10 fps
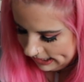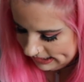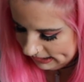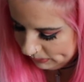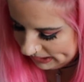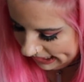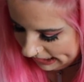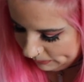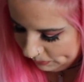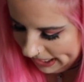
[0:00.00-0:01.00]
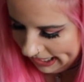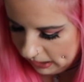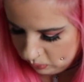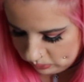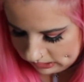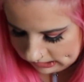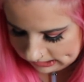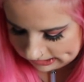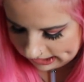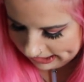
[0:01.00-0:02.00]
This was
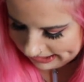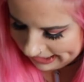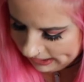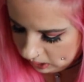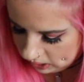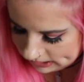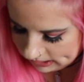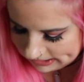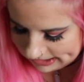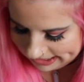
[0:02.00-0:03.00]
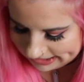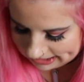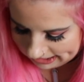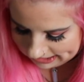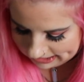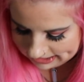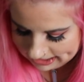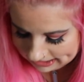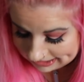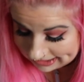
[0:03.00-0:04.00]
£8, and again I got a size 18 in
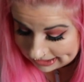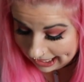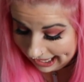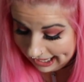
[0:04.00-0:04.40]
this.